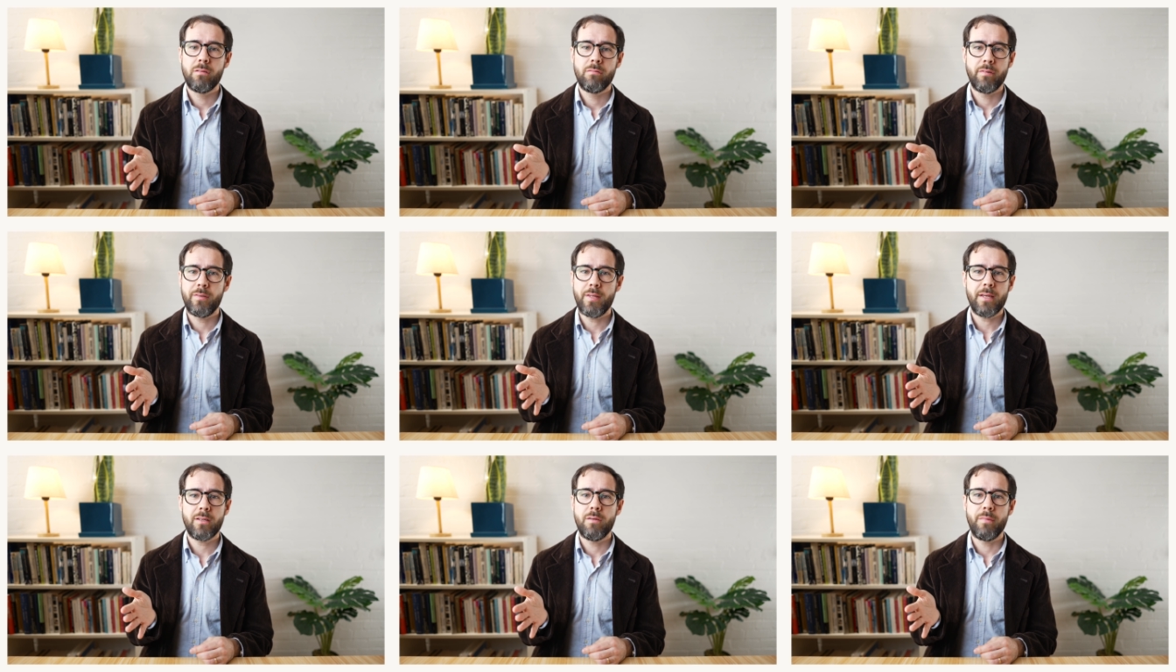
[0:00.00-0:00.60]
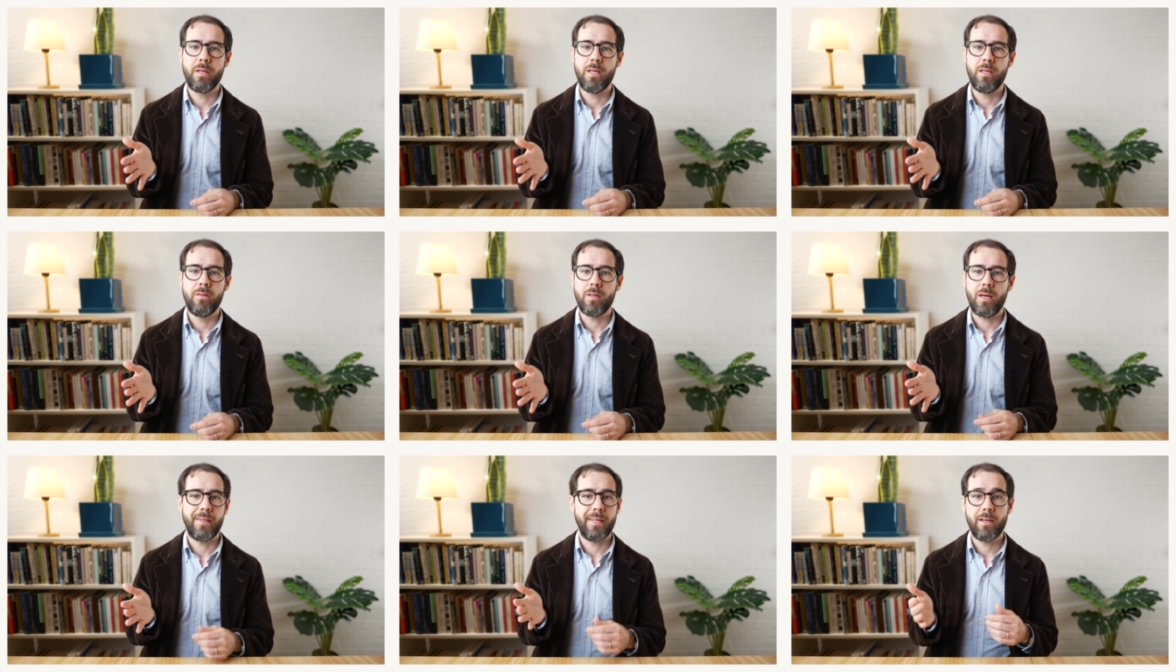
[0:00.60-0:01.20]
Vasectomies,
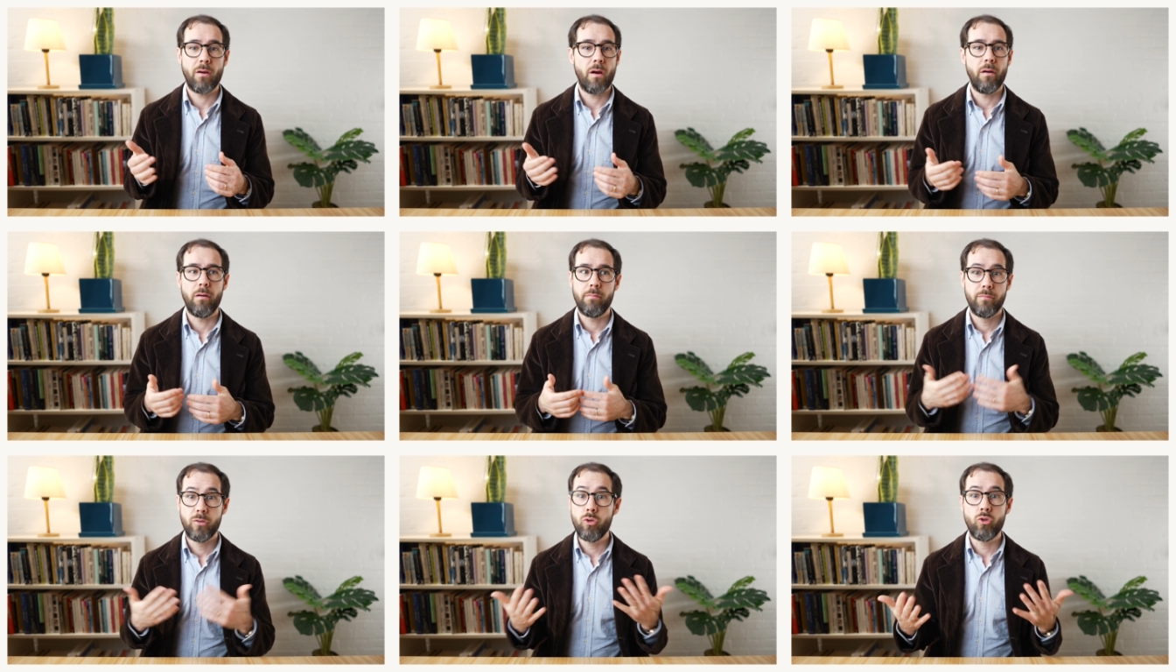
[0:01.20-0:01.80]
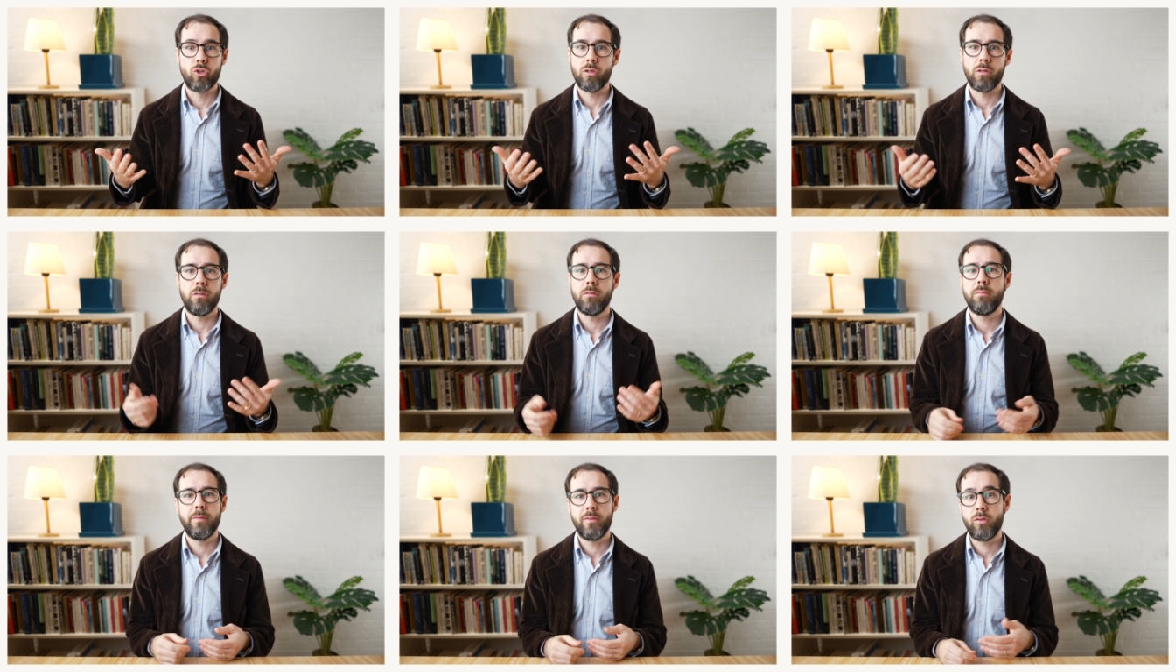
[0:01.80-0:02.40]
I think, are
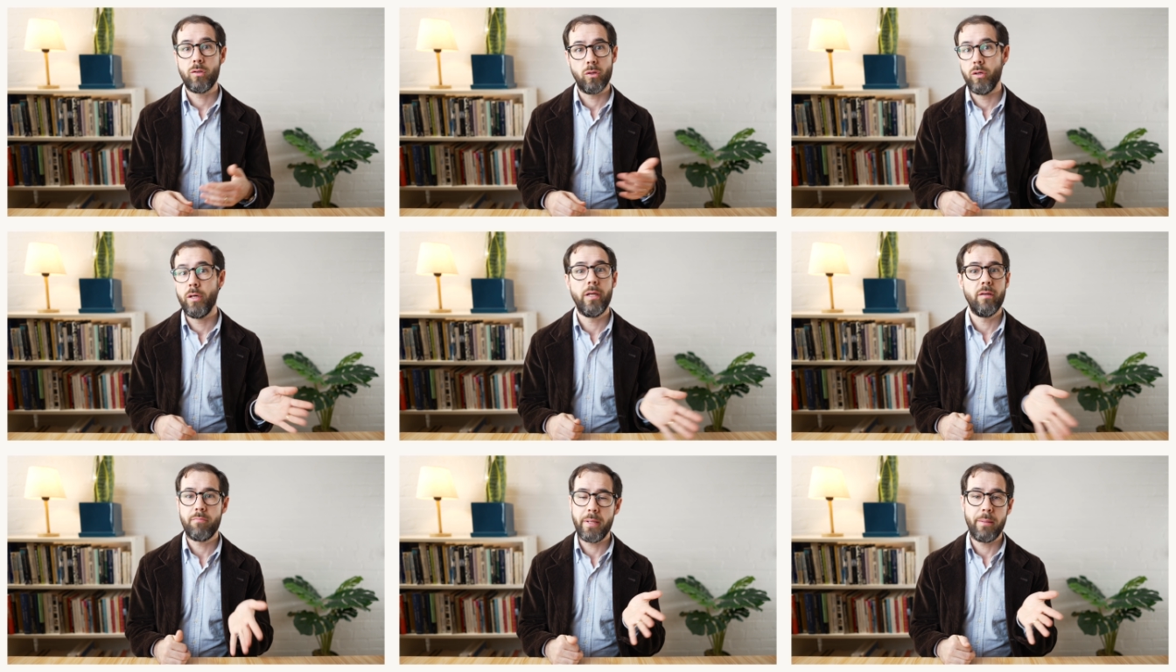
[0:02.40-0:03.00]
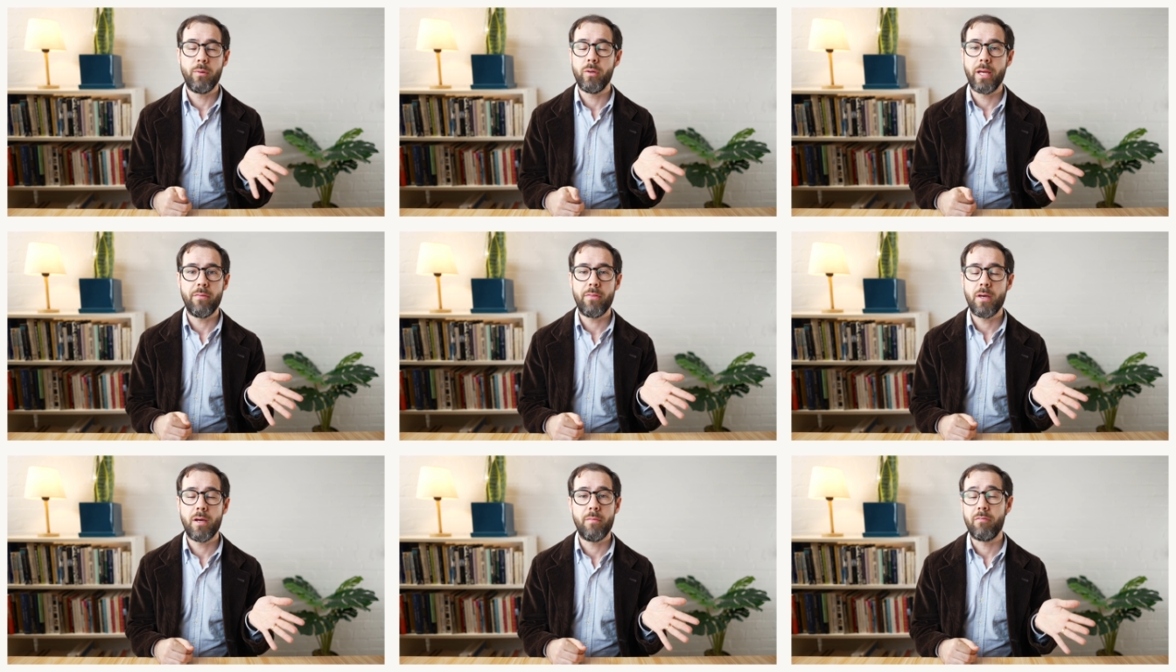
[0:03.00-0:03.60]
neutral. It's good if people get
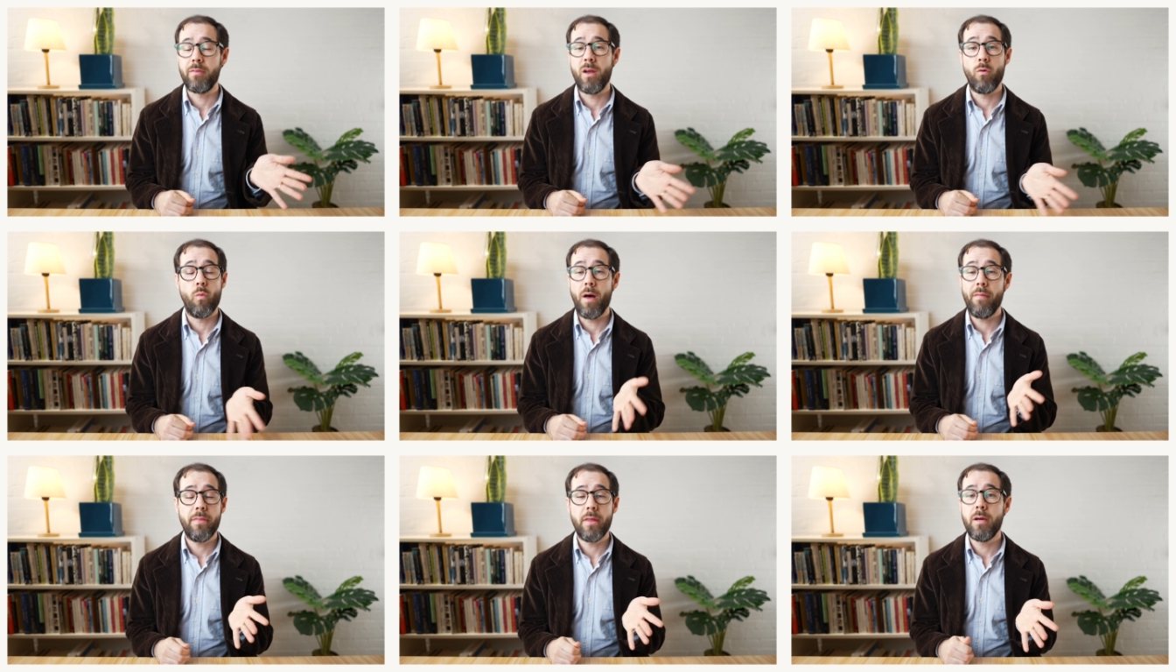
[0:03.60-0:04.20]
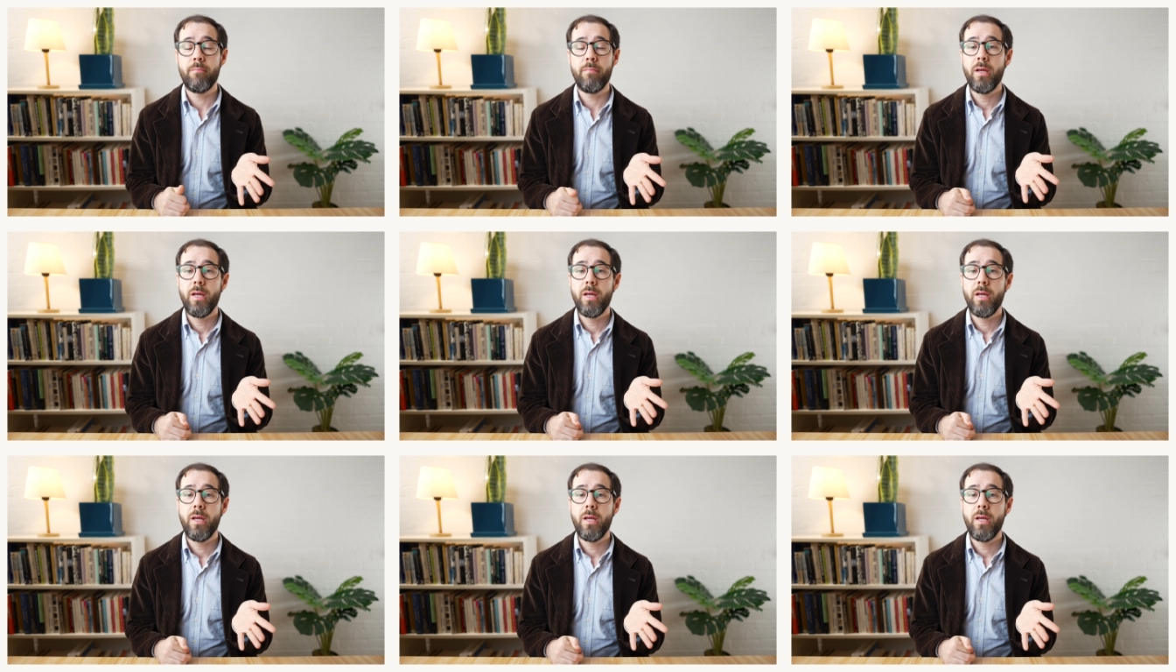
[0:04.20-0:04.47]
them, if they want them,